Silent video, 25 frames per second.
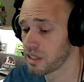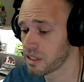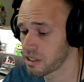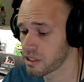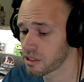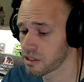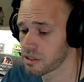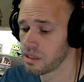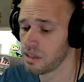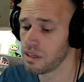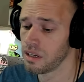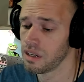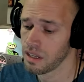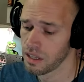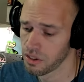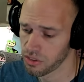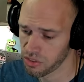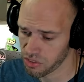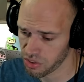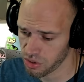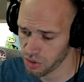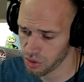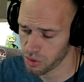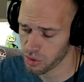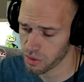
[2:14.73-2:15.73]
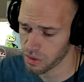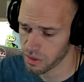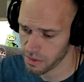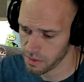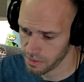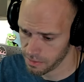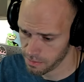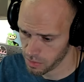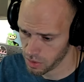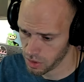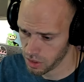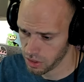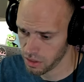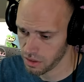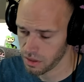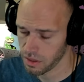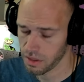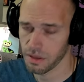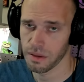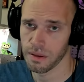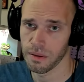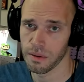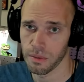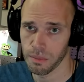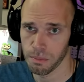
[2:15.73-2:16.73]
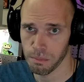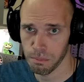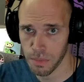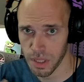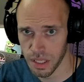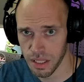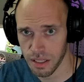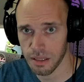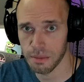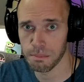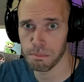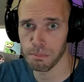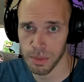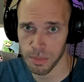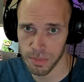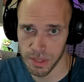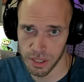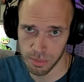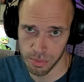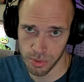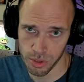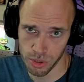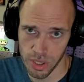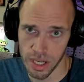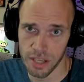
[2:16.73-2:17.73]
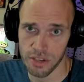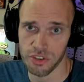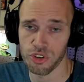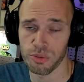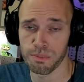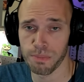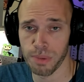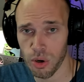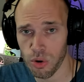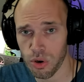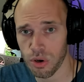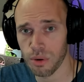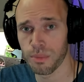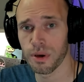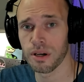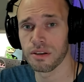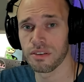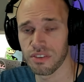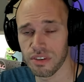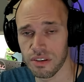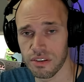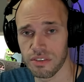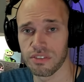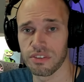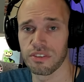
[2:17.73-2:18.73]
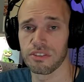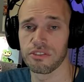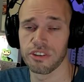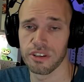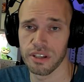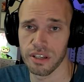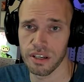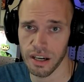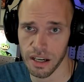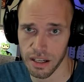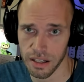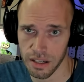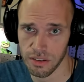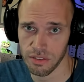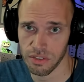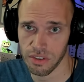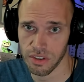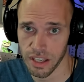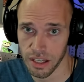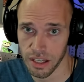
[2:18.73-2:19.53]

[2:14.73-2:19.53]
you know? So me, MimikBrew, as your Pokemon TCG guidance